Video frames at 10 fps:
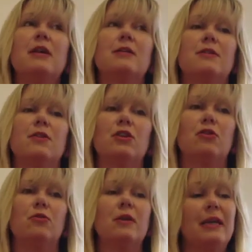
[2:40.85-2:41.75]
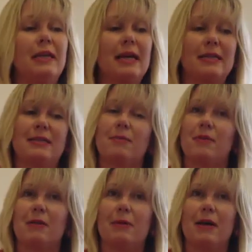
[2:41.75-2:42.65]
So that you, yes,
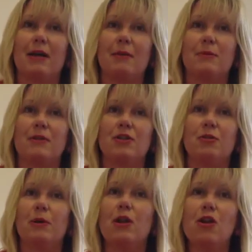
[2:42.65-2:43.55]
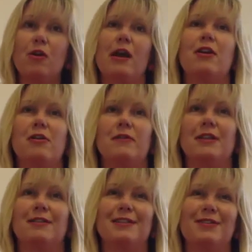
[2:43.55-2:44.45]
something bad happened to you, but look how you've
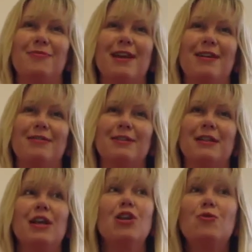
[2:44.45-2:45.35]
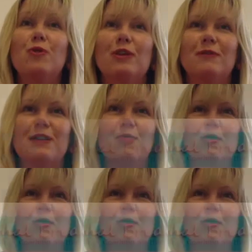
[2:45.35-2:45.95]
turned it around. Look what you've done